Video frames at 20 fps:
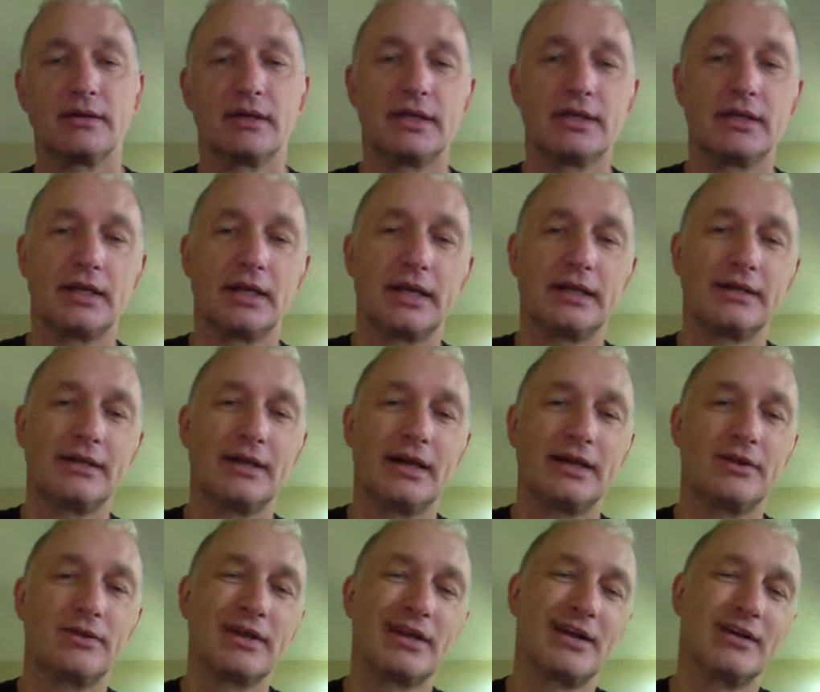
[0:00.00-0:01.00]
And then I
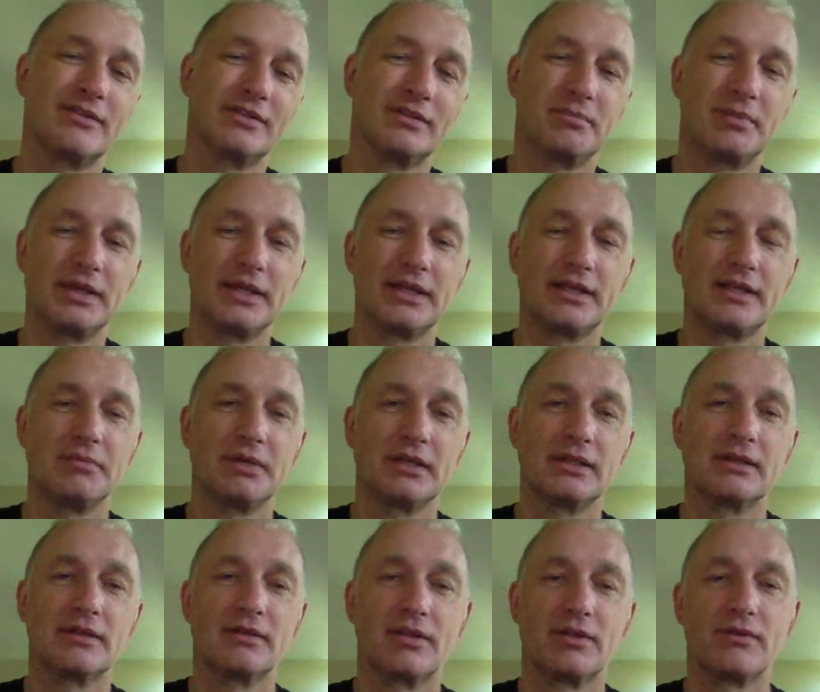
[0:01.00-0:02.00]
don't count the pinky, but
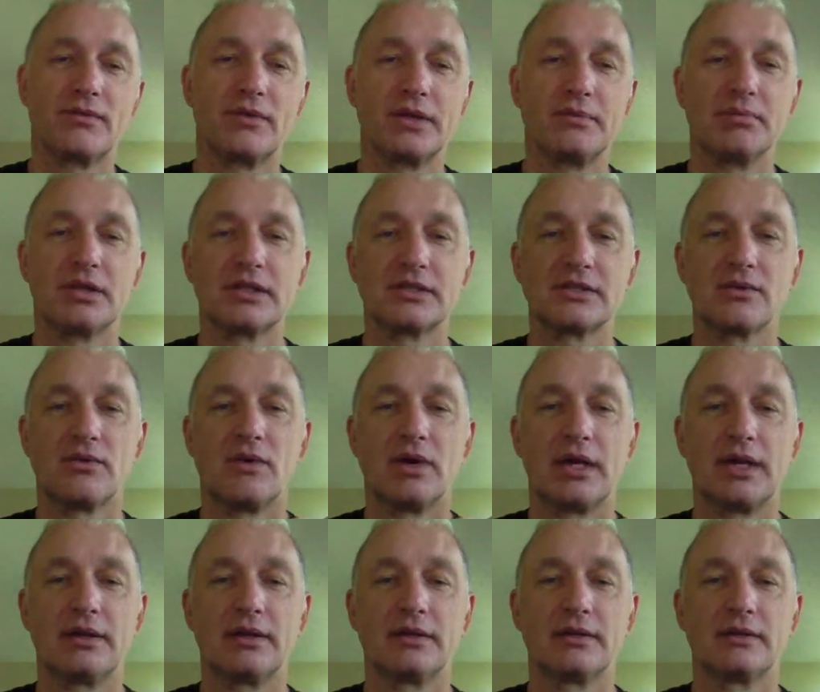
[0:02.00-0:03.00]
3 plus 1.
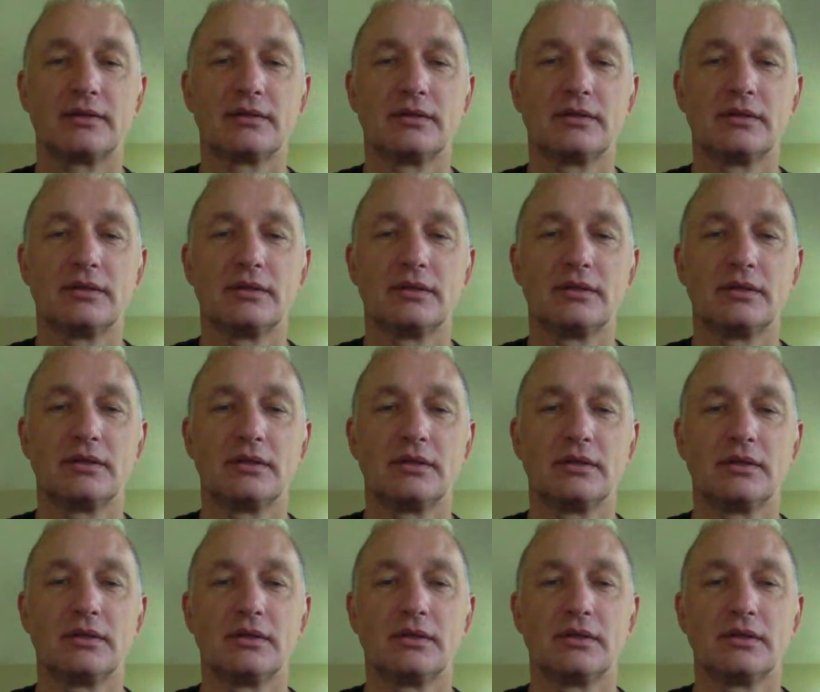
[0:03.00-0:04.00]

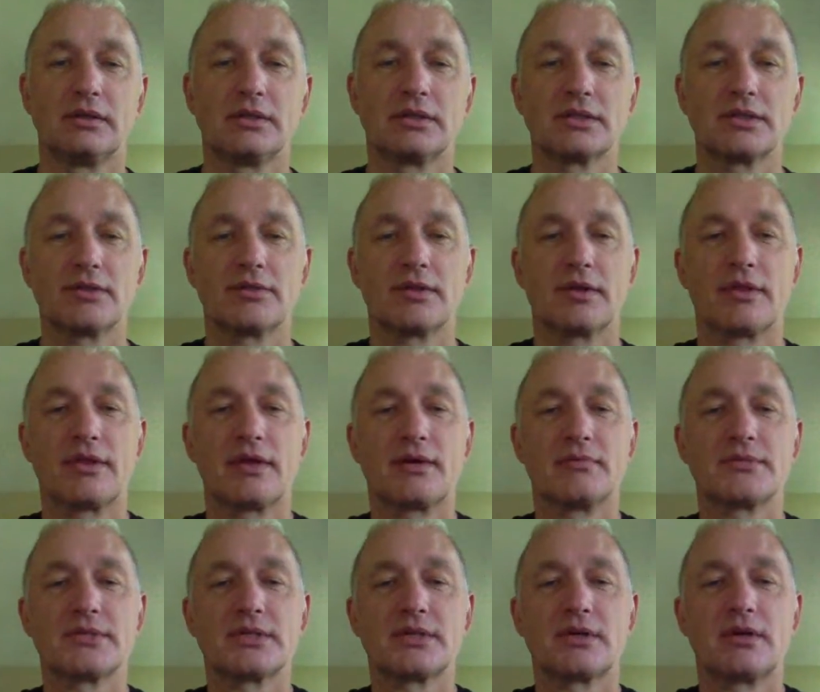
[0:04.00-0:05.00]
So your
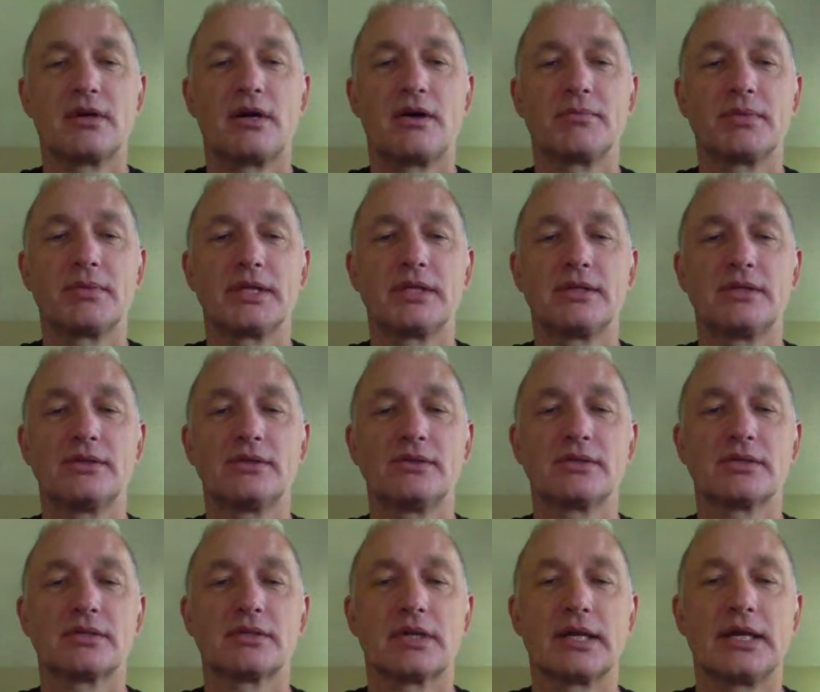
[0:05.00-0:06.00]
thumbs are all being
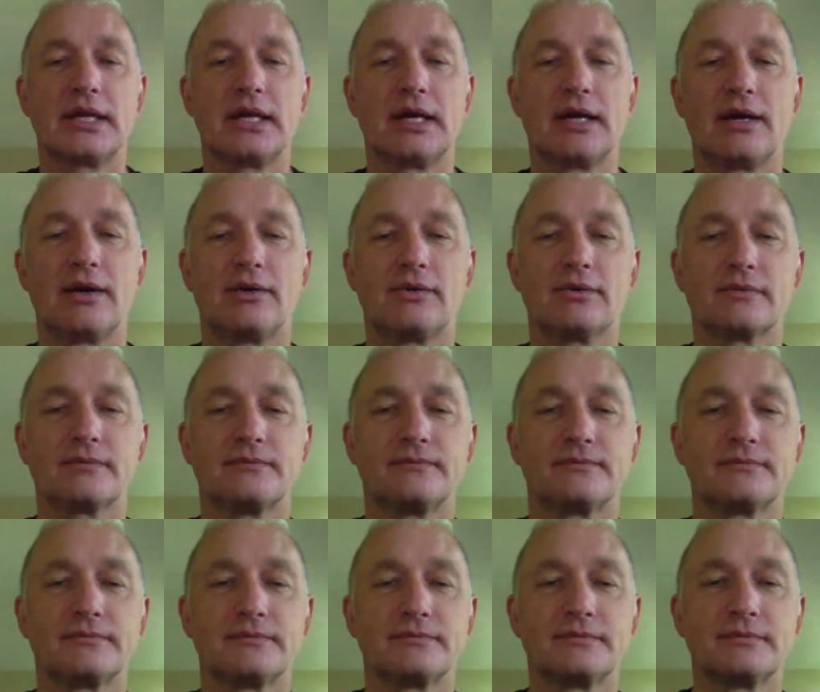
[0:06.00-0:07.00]
used right now.
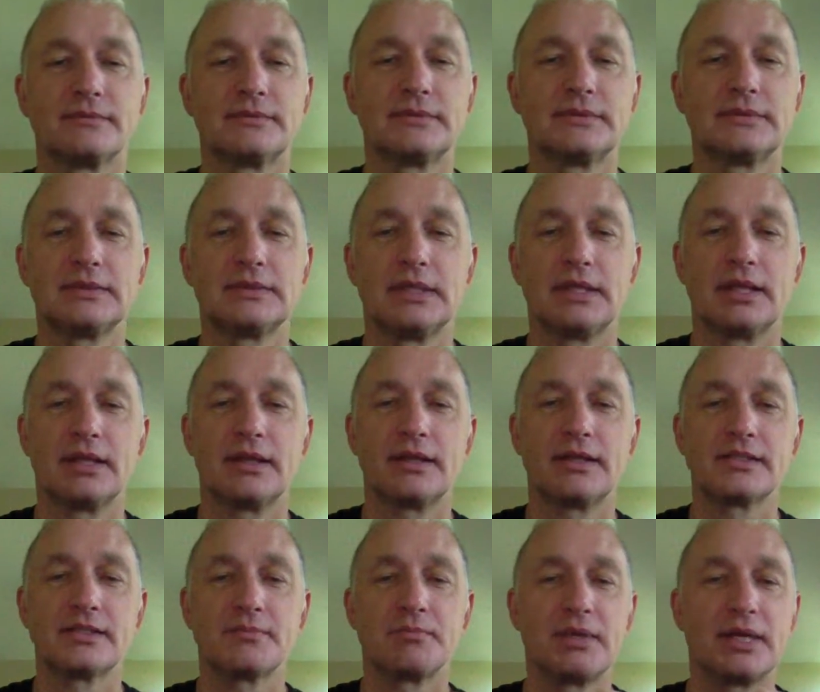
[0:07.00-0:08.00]

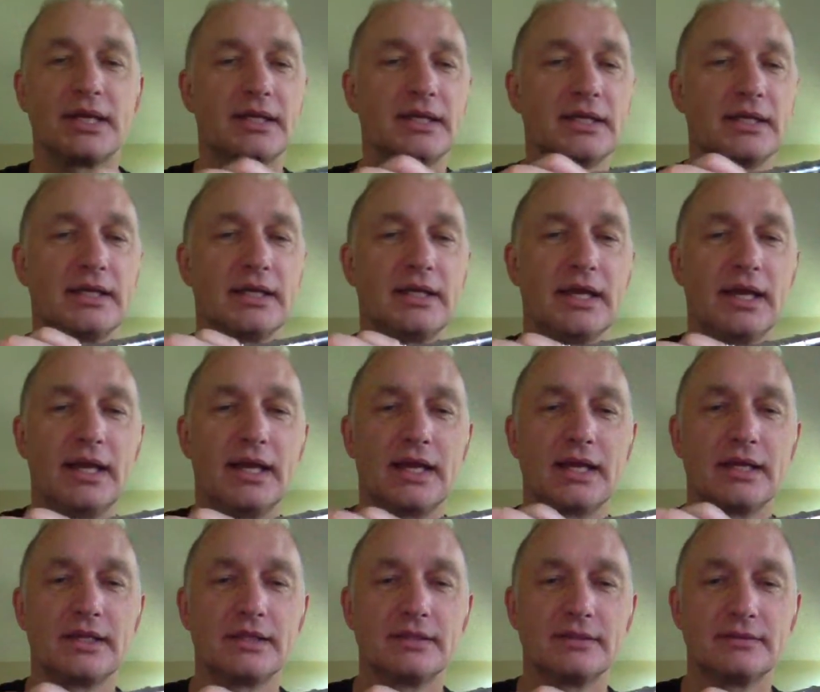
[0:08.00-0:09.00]
This pinky
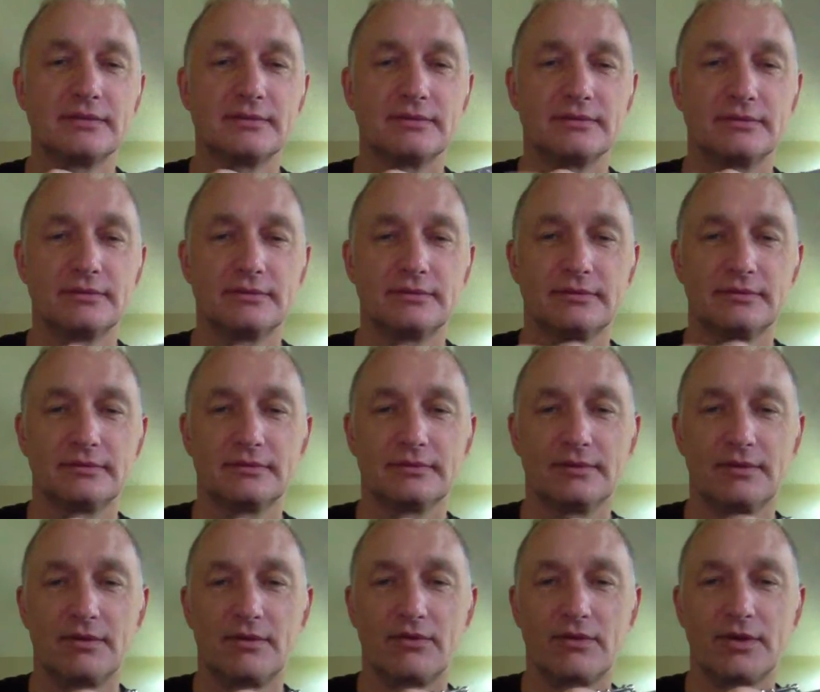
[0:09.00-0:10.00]
and
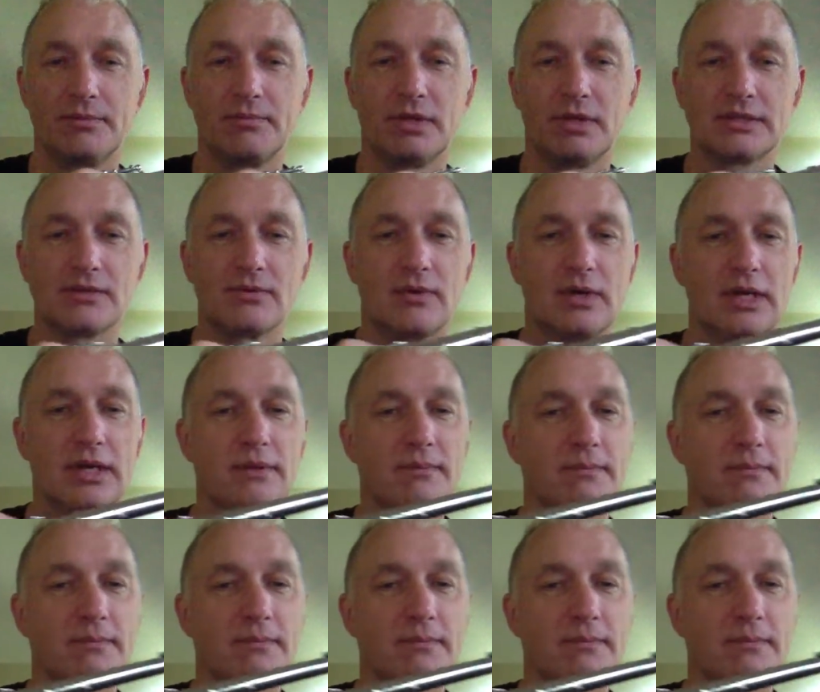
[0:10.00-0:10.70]
3 plus 1.